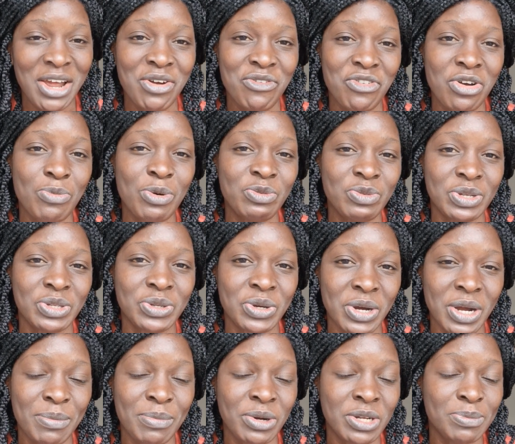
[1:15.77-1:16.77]
from what we talk
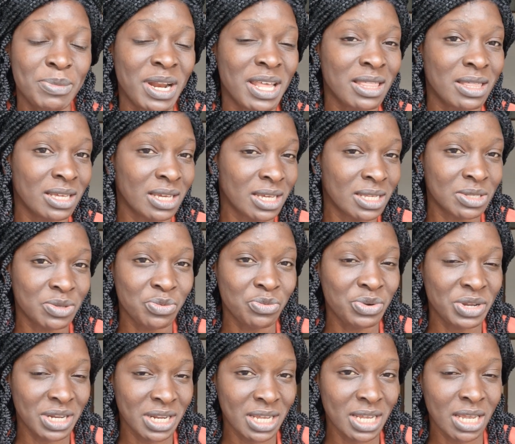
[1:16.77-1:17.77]
about, but I think it's
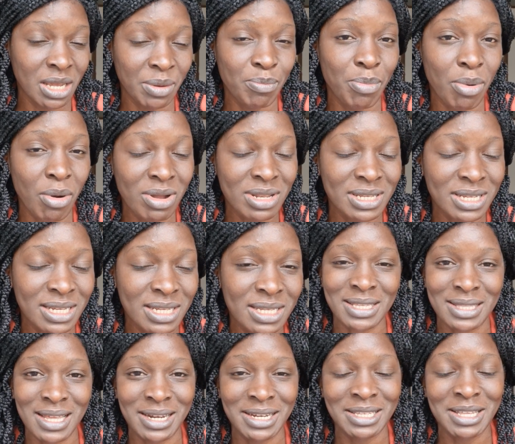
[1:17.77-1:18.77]
really important.
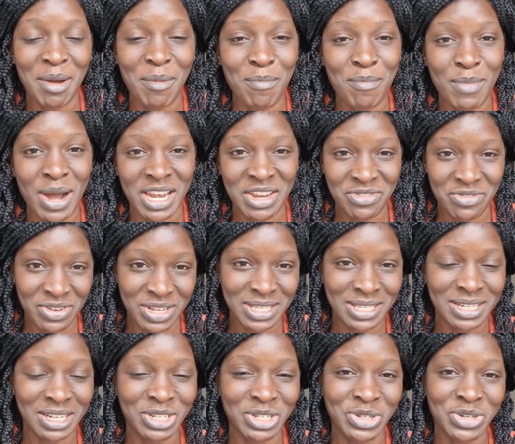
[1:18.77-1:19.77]
That is
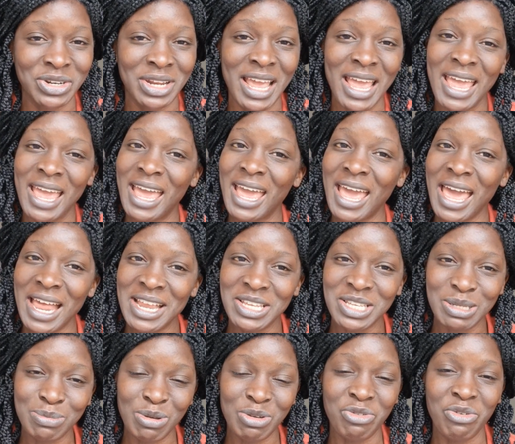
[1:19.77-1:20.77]
manifestation. And
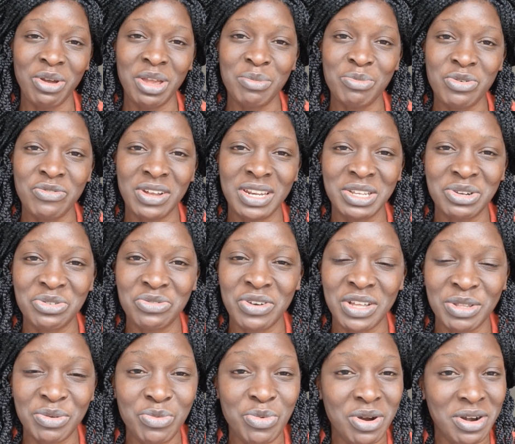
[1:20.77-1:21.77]
just before you move a little
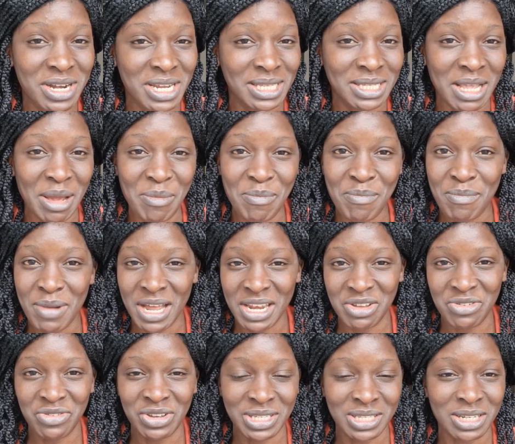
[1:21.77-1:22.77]
further, what is
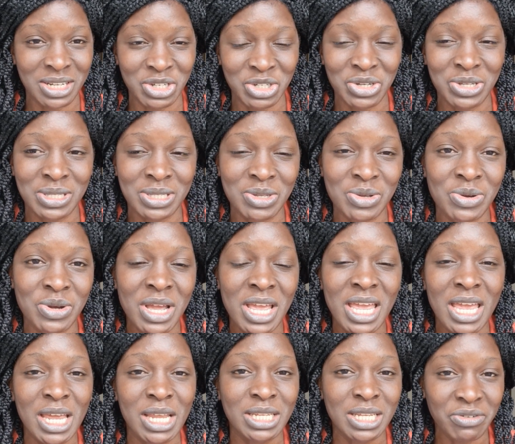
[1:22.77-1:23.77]
manifestation? So
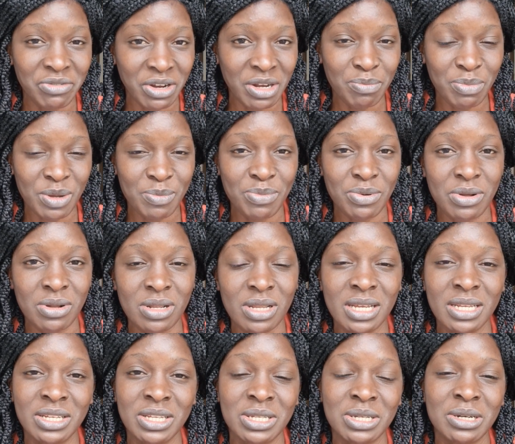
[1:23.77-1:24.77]
different people
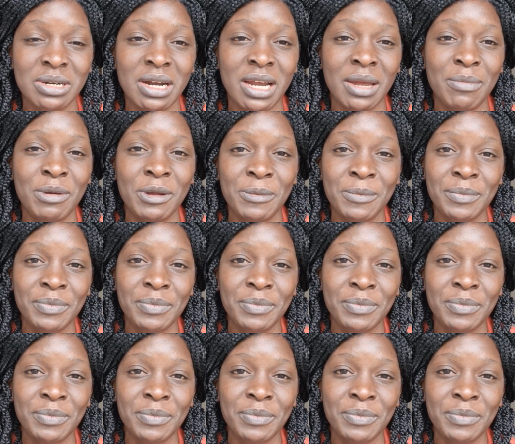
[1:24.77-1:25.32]
describe